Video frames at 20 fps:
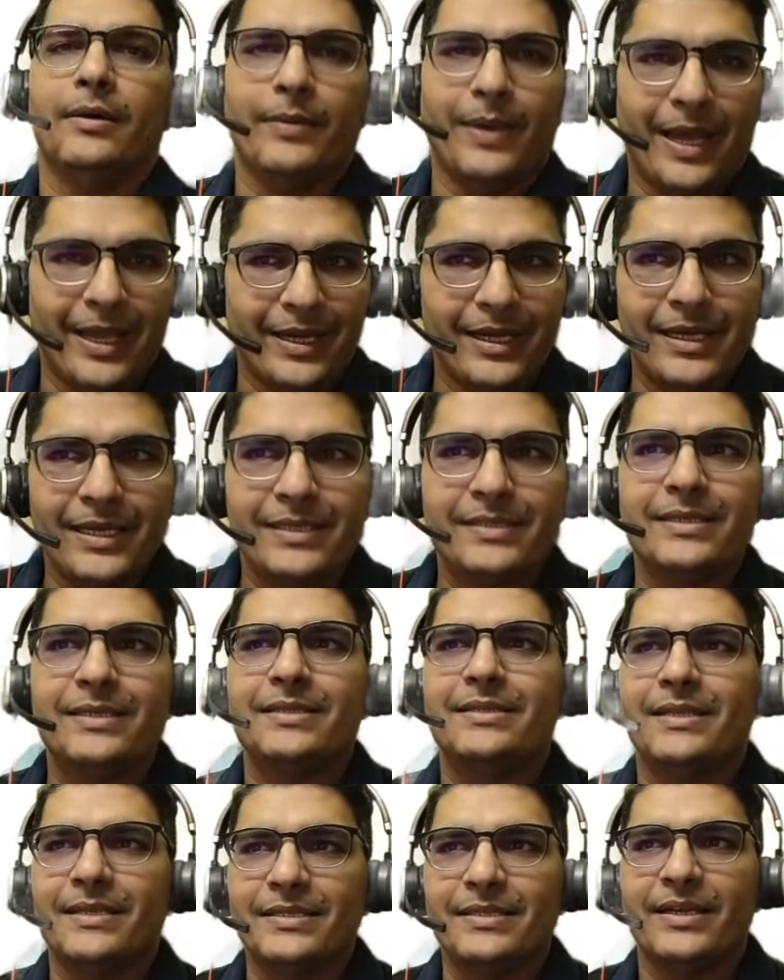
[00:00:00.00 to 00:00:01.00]
analysis,
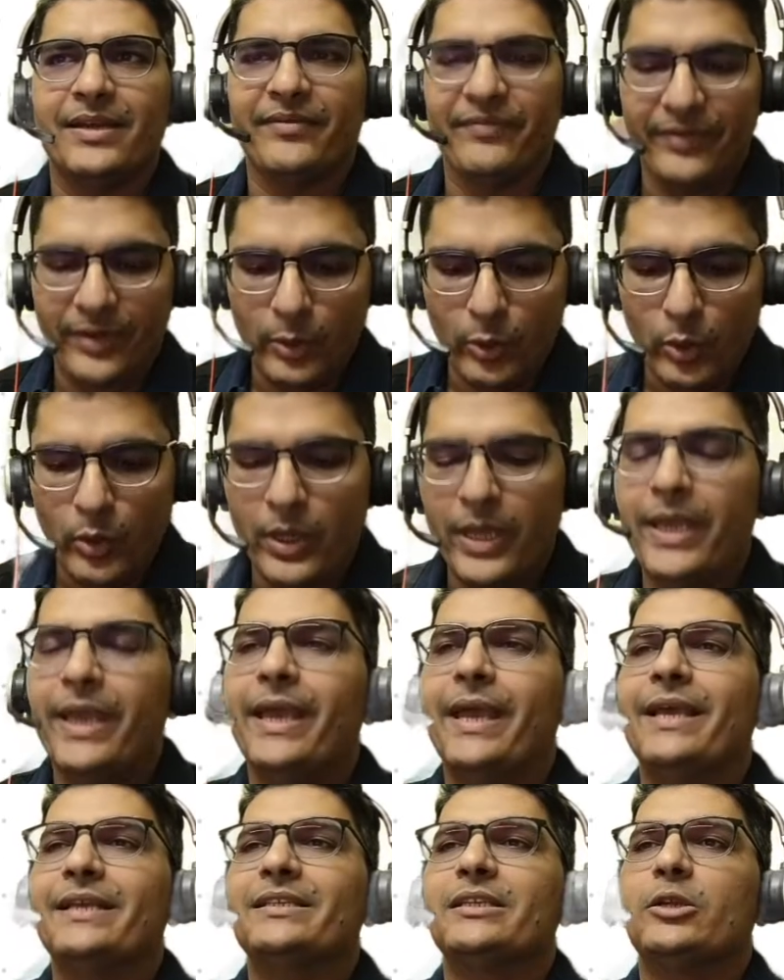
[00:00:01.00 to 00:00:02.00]
this review
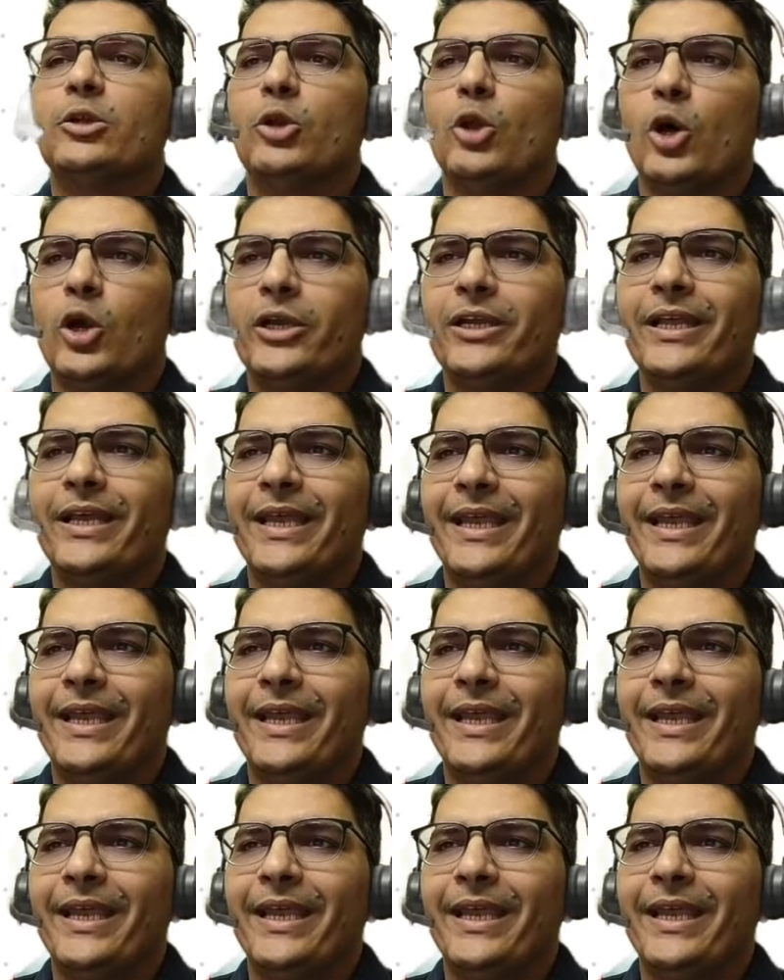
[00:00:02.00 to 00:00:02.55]
is not